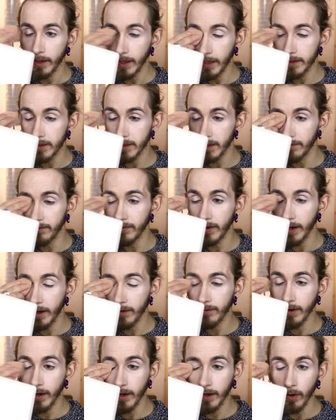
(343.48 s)
It's a very,
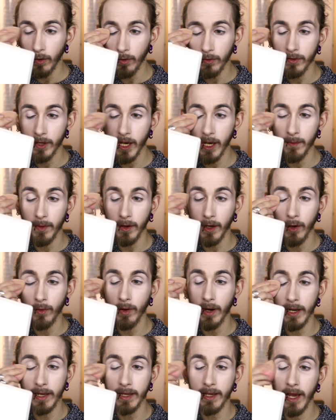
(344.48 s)
very long time ago
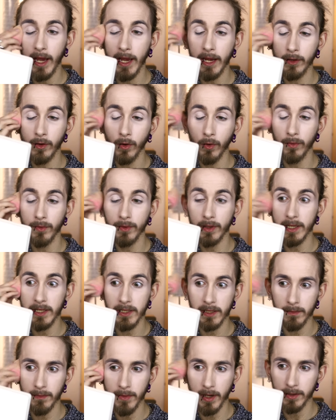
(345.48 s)
I caked on
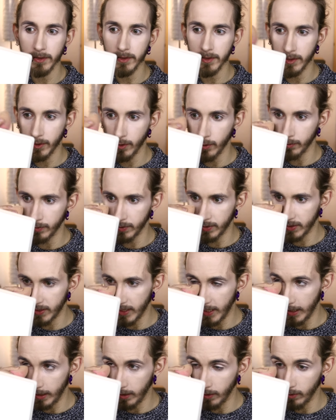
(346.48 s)
this much
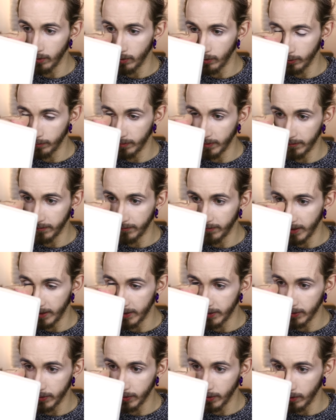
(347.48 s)
concealer on my
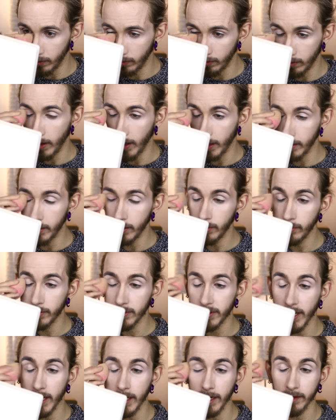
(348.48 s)
face, you know. I do
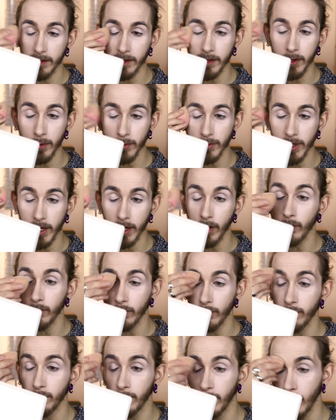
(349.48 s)
say that I use a
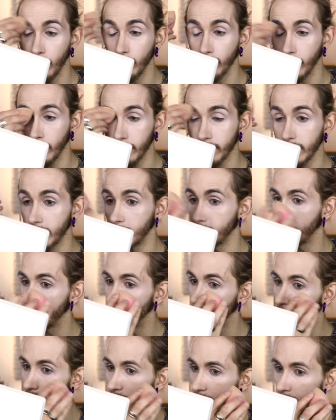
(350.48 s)
lot of products in my
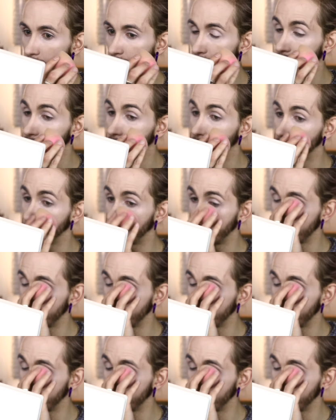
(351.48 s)
videos, but